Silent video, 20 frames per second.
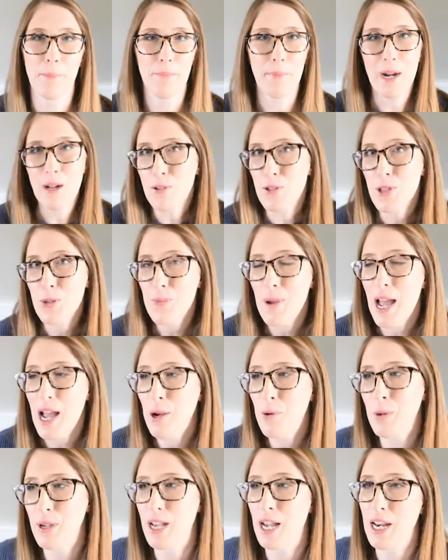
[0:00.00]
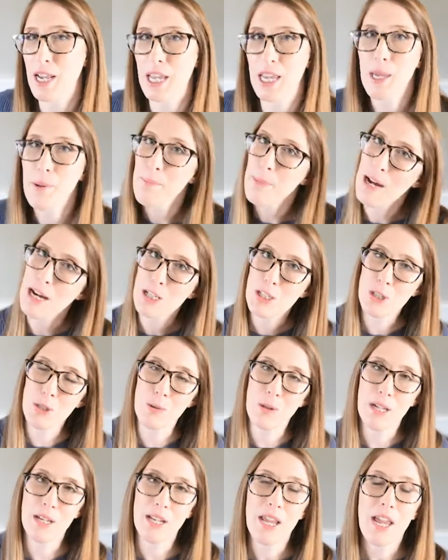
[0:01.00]
bounce back, we gotta get back to
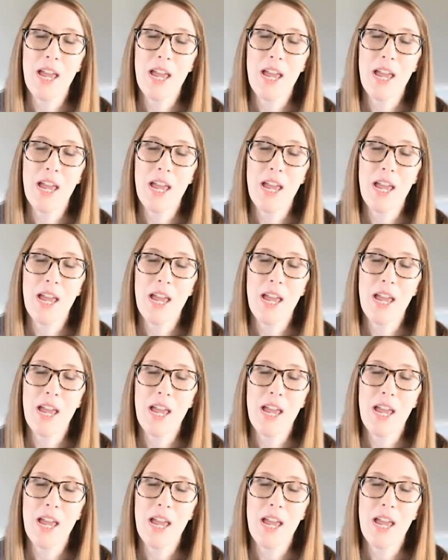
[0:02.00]
it